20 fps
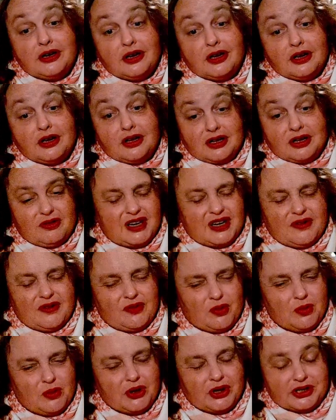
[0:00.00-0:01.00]
And we'd never
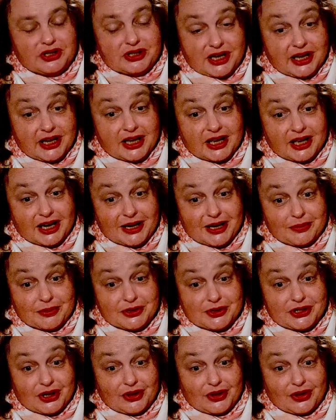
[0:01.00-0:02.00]
really taken any
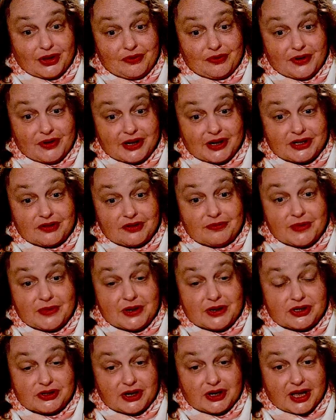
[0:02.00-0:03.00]
particularly effective
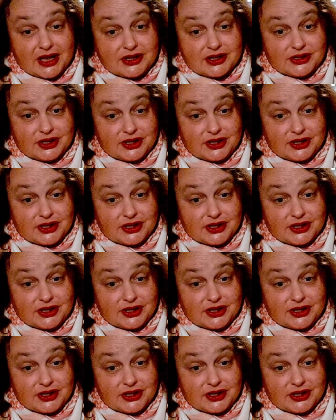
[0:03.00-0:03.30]
measures against it.